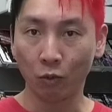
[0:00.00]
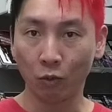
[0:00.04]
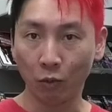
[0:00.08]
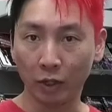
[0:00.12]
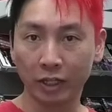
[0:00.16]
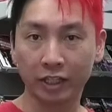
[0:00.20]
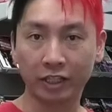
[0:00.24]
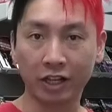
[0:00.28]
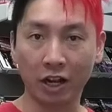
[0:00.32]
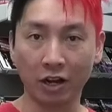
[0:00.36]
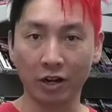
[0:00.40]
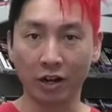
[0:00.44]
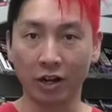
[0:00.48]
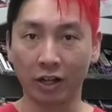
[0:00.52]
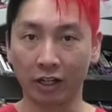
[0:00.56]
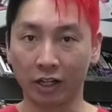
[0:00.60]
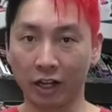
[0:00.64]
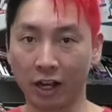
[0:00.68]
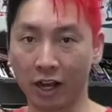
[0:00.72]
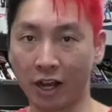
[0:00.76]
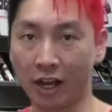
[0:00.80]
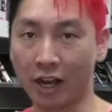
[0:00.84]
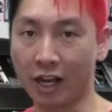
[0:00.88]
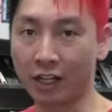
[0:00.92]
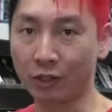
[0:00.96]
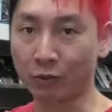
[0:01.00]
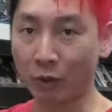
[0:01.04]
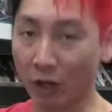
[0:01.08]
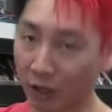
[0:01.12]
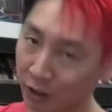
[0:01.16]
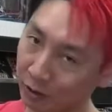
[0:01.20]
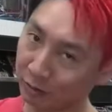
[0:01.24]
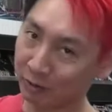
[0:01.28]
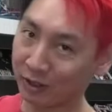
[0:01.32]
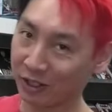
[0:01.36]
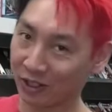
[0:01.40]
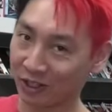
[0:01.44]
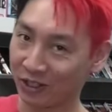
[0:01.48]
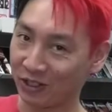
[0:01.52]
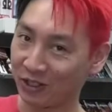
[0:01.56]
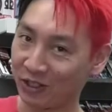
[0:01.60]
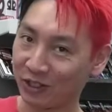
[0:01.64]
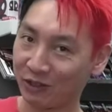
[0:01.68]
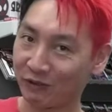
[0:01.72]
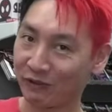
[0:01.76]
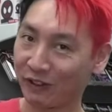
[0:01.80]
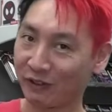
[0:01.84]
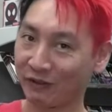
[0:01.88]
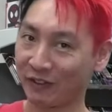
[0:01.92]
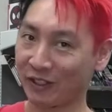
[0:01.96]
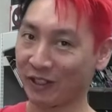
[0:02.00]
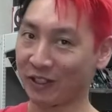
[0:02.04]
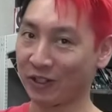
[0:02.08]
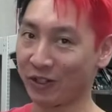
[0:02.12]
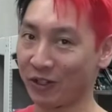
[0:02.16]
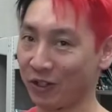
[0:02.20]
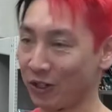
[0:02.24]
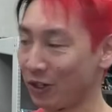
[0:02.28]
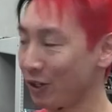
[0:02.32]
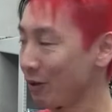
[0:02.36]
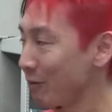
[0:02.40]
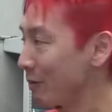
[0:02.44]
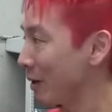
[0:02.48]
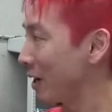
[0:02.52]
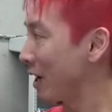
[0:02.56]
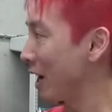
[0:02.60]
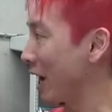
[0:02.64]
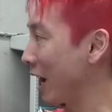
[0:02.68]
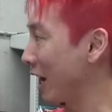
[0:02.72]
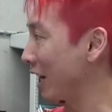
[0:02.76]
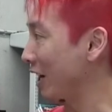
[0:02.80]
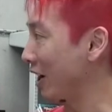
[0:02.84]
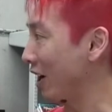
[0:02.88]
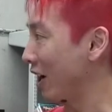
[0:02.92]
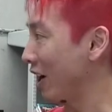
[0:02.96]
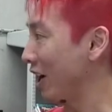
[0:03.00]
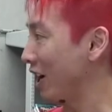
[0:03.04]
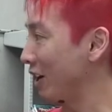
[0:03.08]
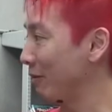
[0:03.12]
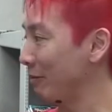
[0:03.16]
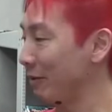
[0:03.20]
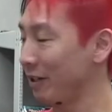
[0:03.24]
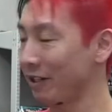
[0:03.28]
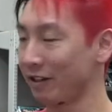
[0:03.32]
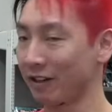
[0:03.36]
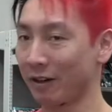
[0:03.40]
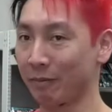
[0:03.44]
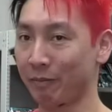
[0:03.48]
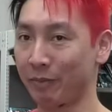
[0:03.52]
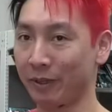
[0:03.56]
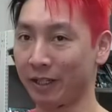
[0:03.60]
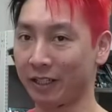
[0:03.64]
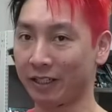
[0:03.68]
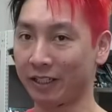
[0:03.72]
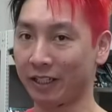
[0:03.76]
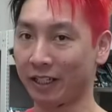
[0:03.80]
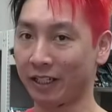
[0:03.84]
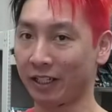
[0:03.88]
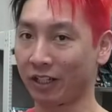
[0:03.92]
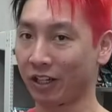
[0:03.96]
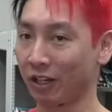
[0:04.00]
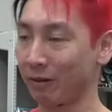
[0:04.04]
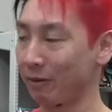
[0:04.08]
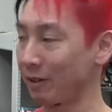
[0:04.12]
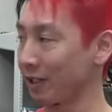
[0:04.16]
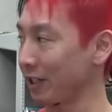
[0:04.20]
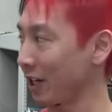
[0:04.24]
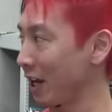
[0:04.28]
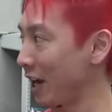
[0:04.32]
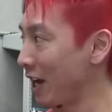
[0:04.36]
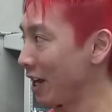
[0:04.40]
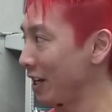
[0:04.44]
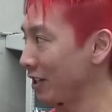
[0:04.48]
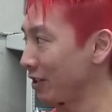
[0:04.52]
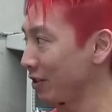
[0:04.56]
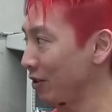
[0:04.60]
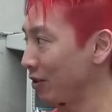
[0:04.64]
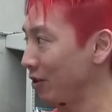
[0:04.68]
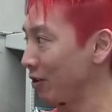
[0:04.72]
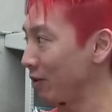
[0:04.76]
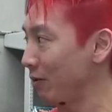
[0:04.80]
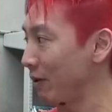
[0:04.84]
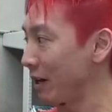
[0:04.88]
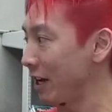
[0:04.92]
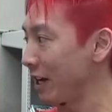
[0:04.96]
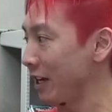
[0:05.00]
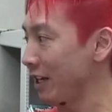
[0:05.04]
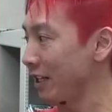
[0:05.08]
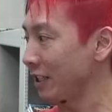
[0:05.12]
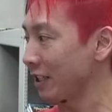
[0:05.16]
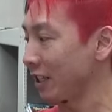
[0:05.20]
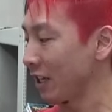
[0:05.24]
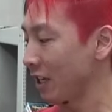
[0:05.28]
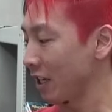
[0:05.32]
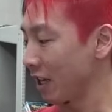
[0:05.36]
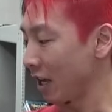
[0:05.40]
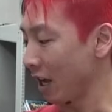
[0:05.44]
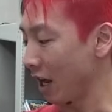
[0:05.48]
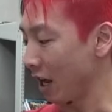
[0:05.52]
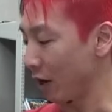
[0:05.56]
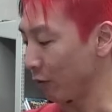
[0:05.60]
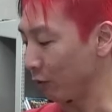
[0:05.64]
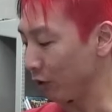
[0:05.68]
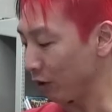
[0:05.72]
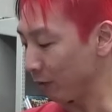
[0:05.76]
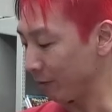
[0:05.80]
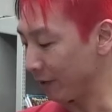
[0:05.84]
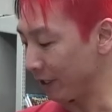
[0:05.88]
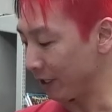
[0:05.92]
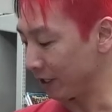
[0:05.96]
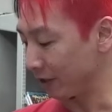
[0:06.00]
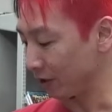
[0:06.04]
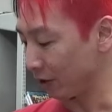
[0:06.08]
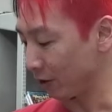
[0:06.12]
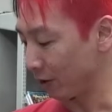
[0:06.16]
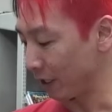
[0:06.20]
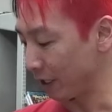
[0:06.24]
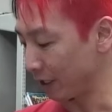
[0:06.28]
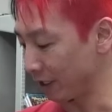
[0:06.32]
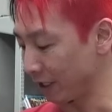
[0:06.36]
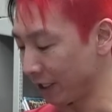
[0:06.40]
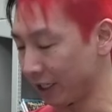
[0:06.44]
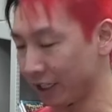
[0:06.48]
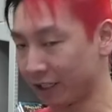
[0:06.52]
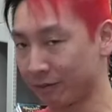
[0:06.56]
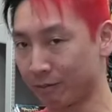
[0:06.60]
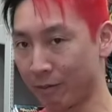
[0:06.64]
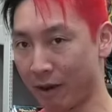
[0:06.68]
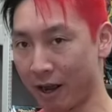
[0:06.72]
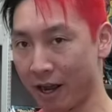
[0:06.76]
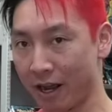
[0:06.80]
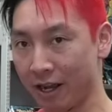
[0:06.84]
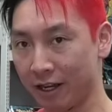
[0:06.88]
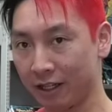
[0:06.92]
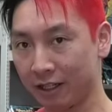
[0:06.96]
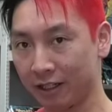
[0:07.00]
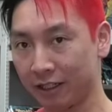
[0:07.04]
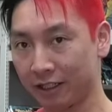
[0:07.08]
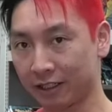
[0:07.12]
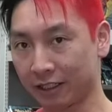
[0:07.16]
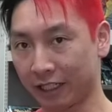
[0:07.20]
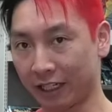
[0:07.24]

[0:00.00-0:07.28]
What is going on guys? Welcome to the new 50 Noob and I am here at Big City Comics as always. Uh, with me as always is Mark.